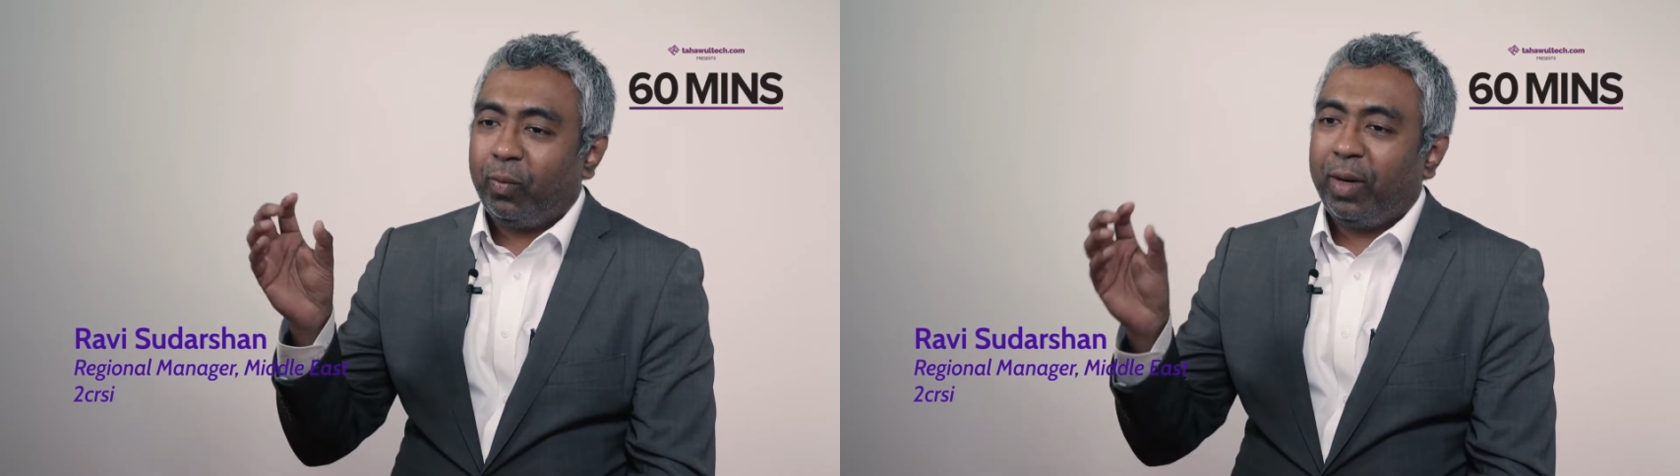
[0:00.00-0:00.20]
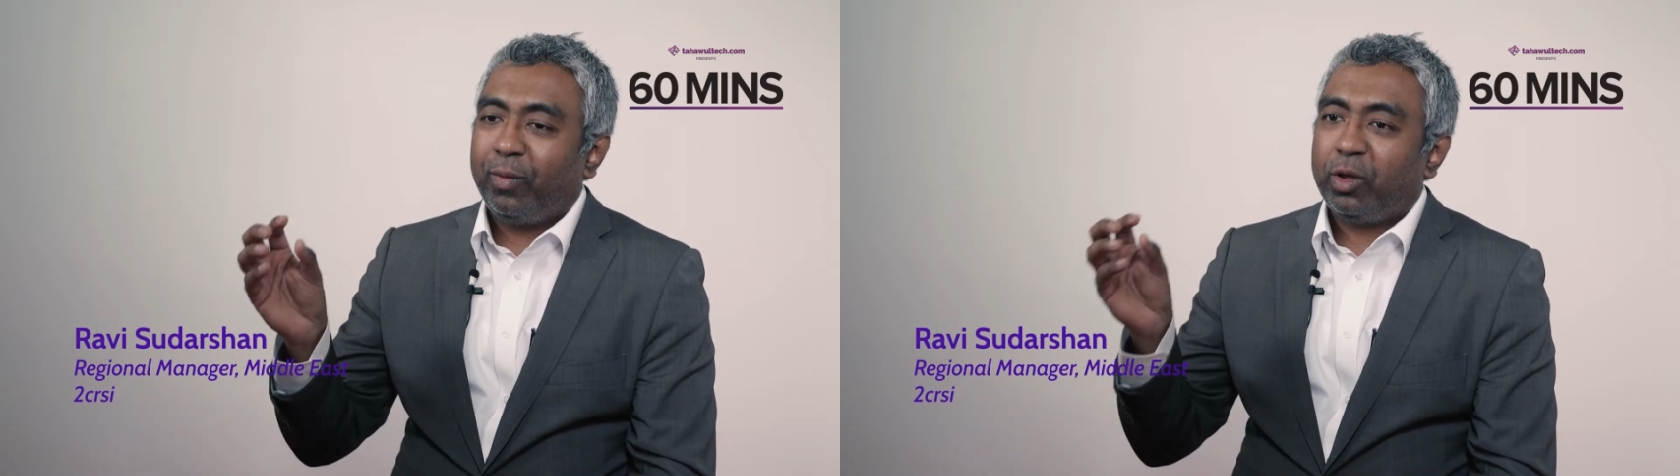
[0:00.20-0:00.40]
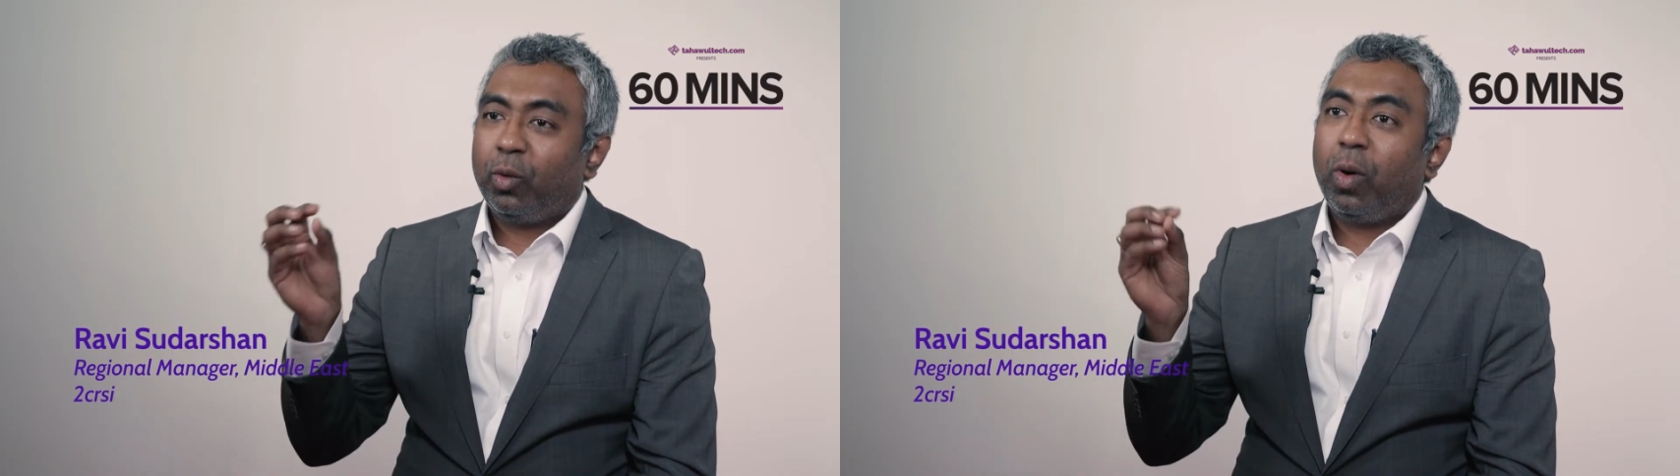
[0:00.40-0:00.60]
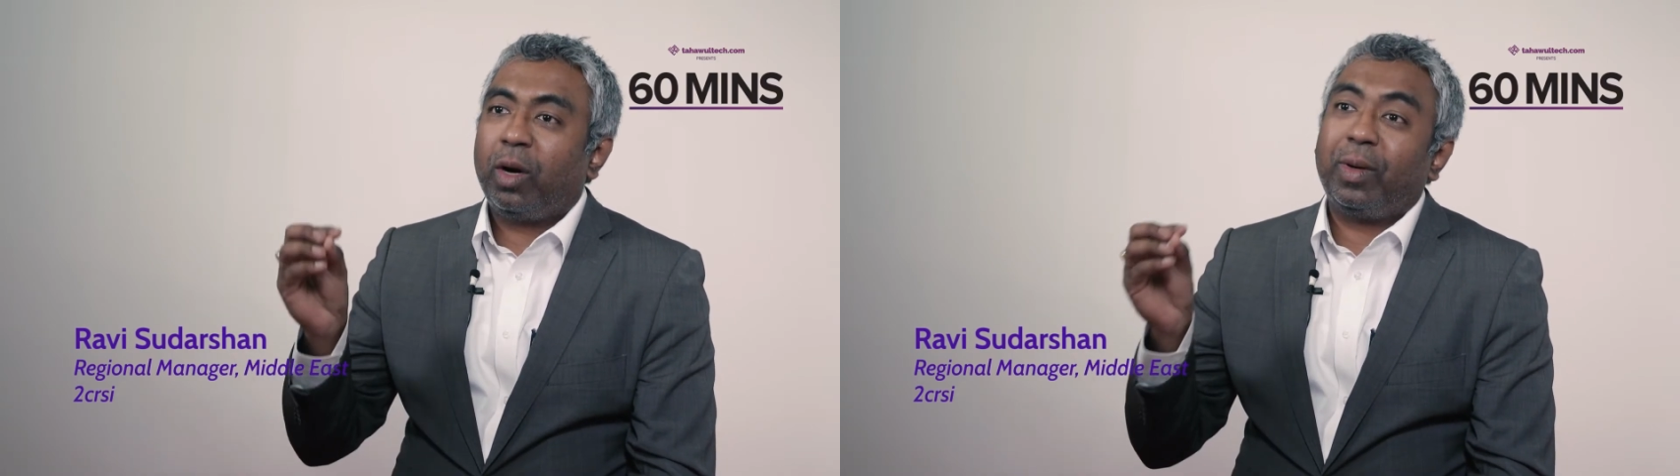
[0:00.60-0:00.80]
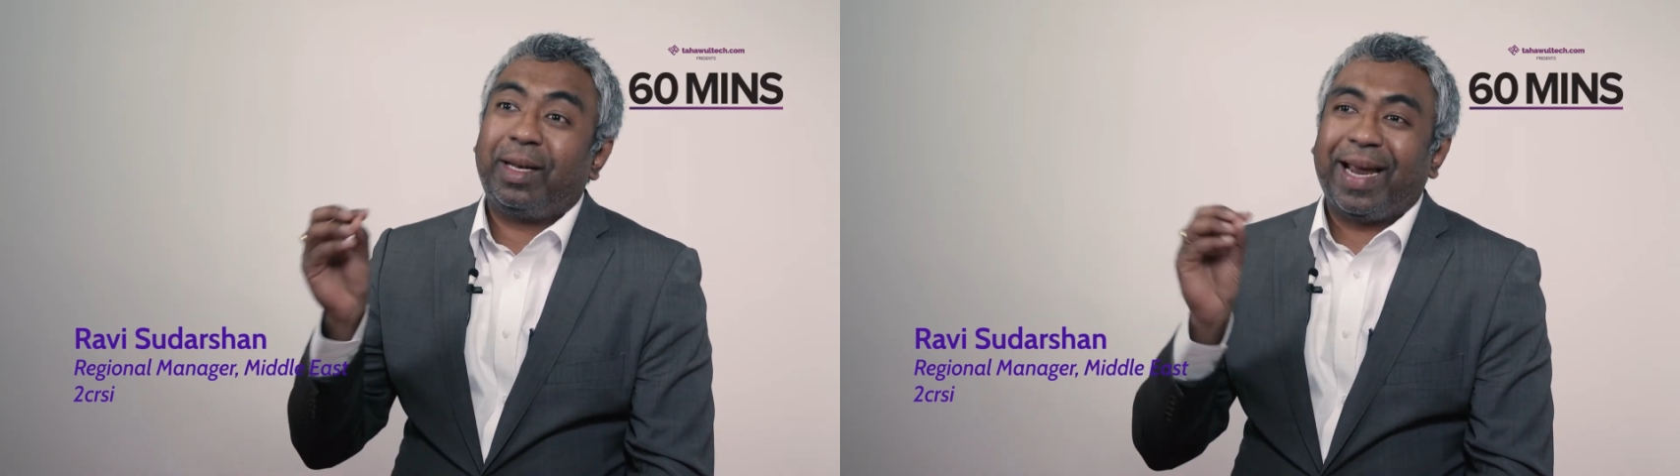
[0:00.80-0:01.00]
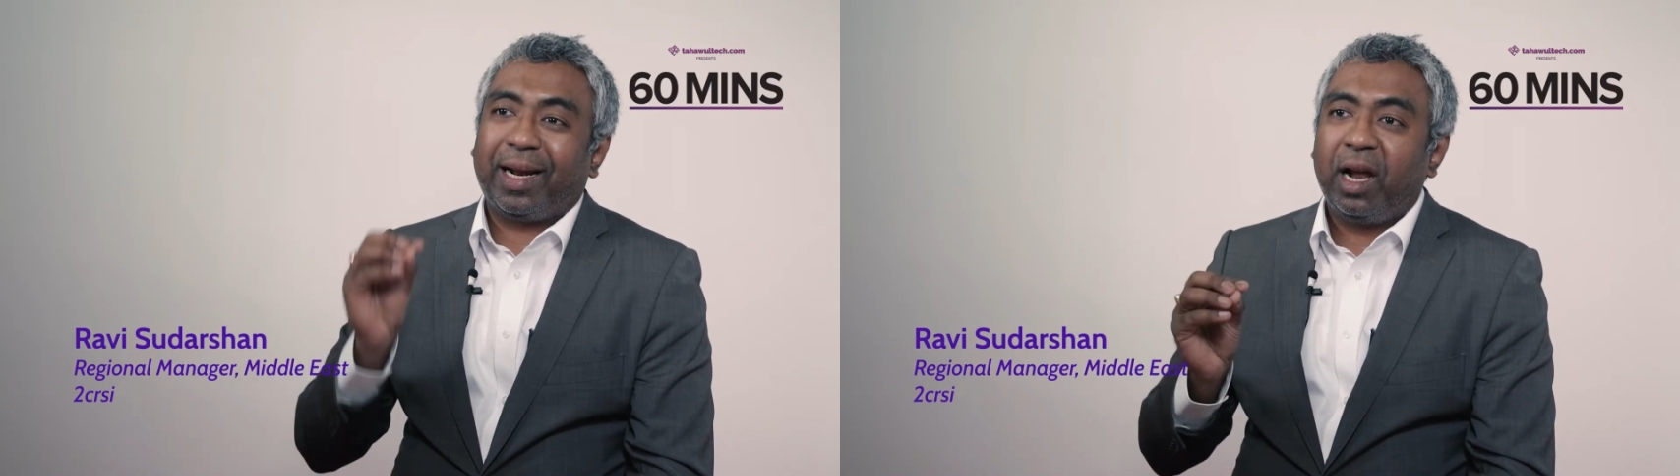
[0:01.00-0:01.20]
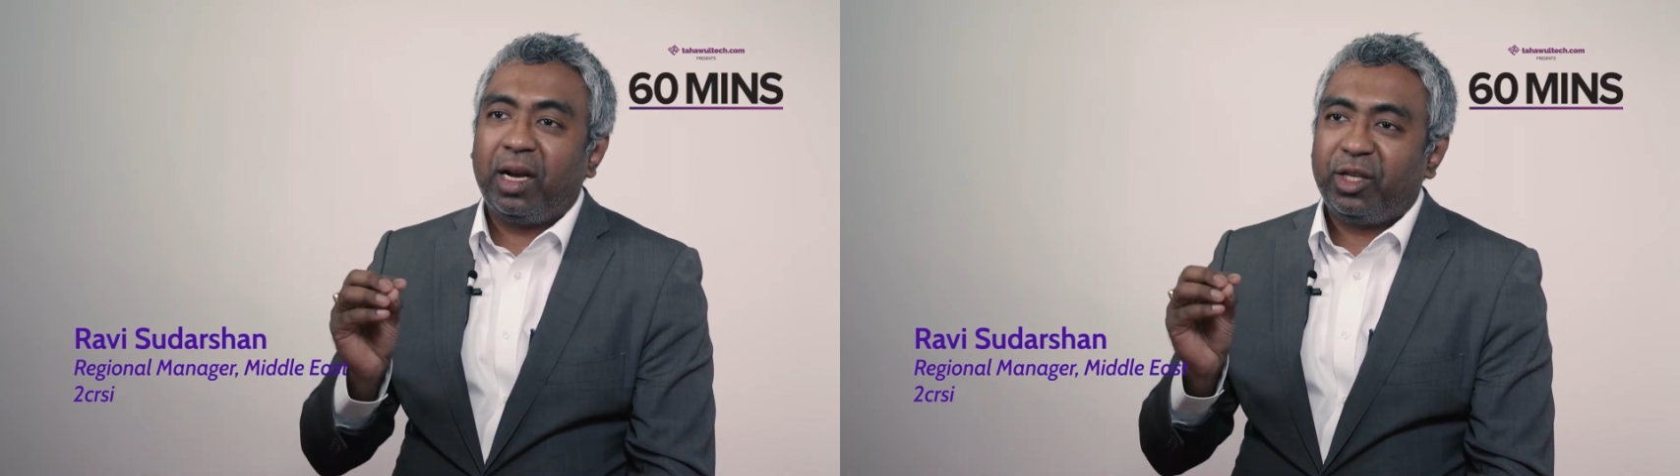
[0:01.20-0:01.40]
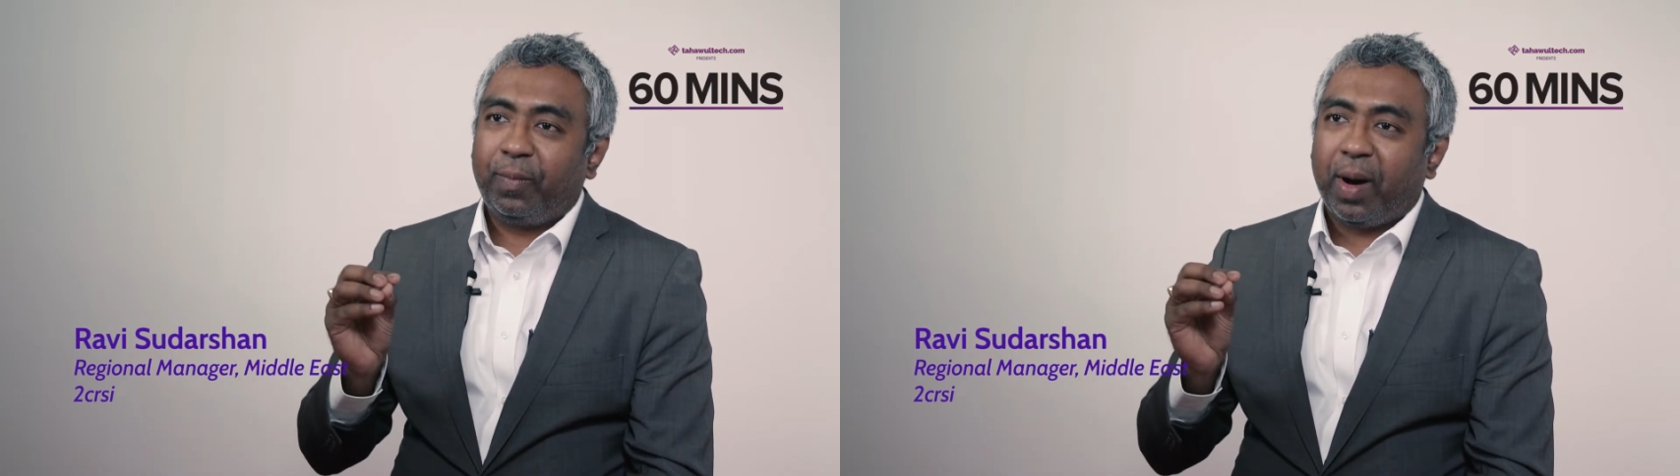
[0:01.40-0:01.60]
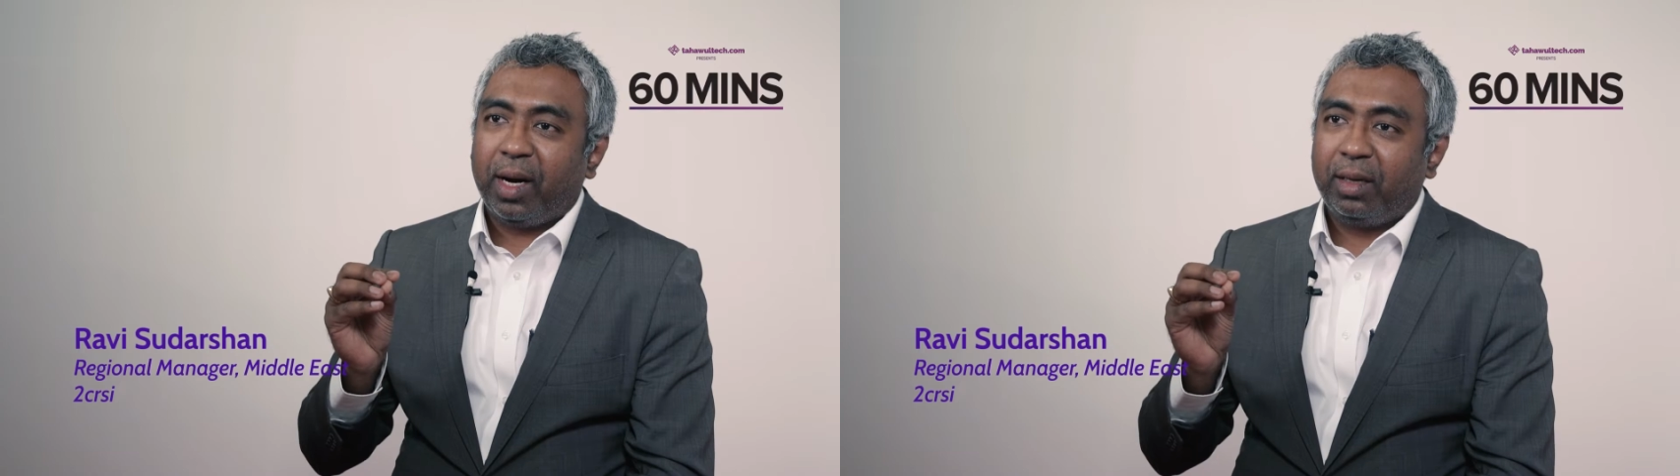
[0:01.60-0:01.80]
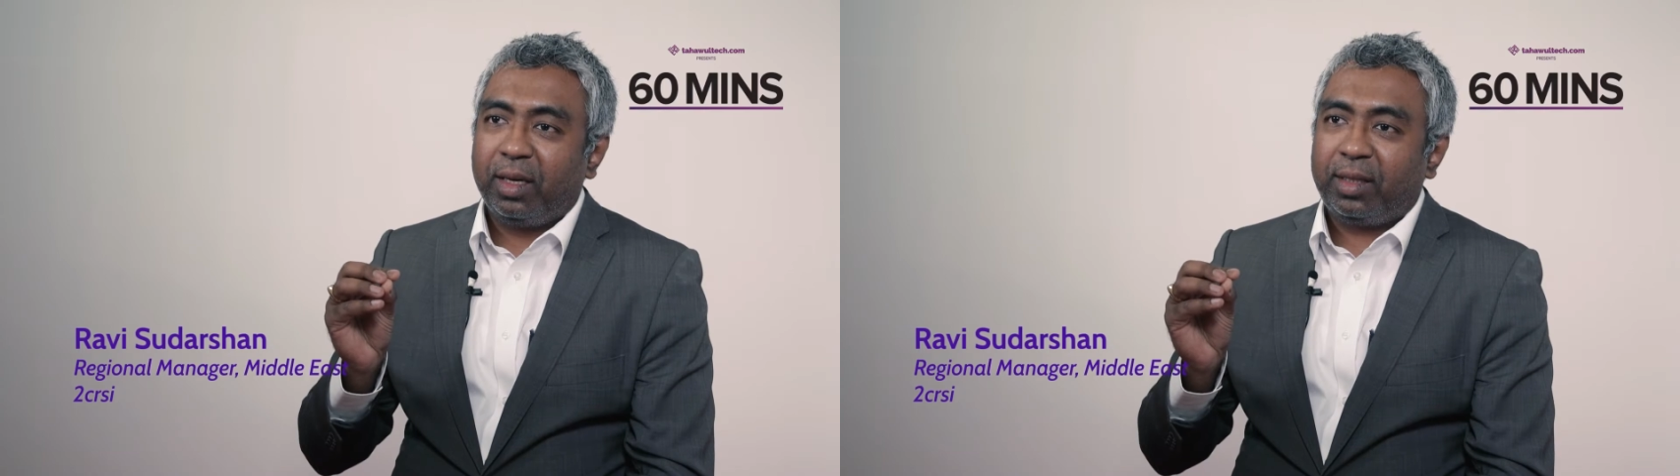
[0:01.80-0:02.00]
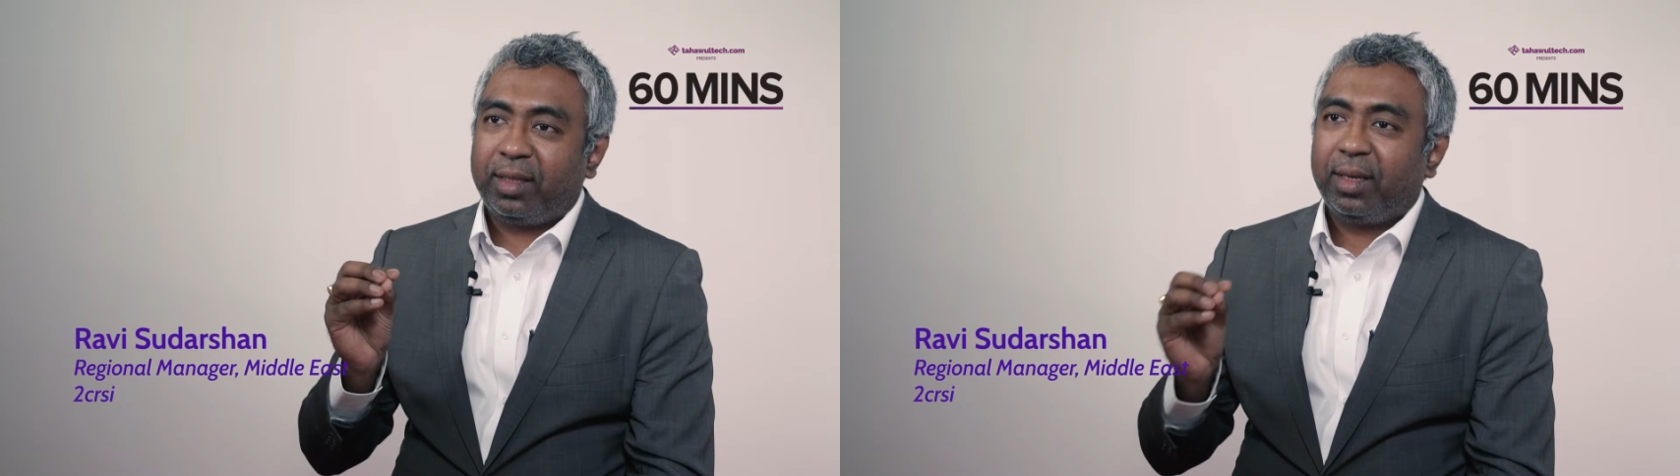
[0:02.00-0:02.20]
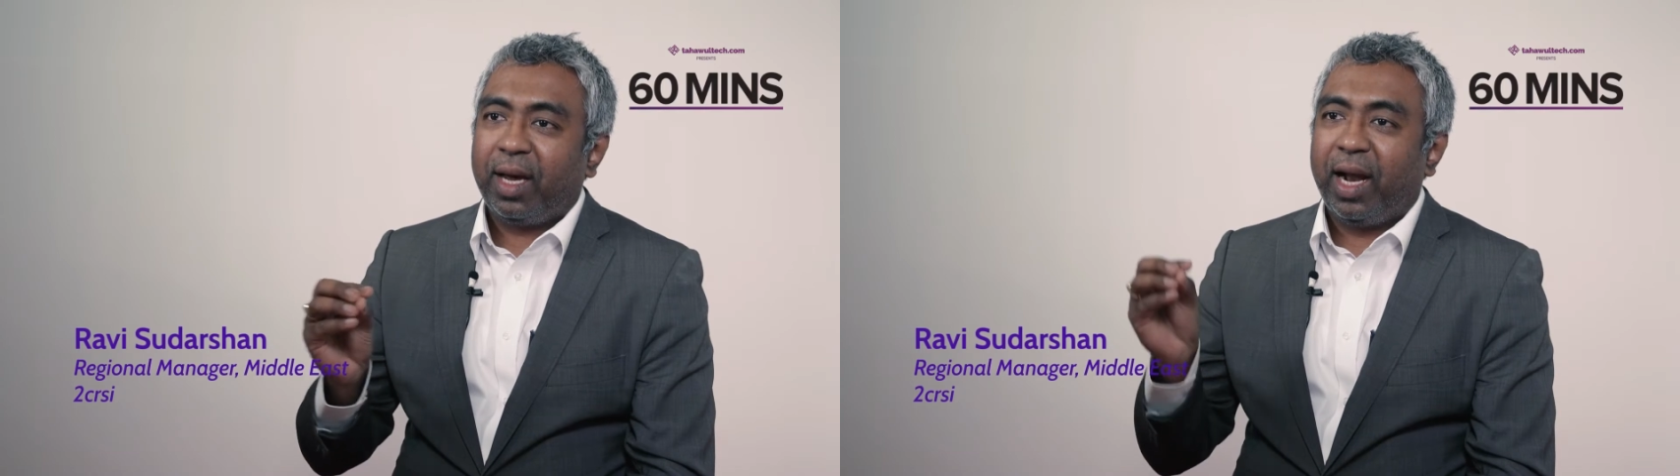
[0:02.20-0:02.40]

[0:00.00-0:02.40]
We wish to work with technology partners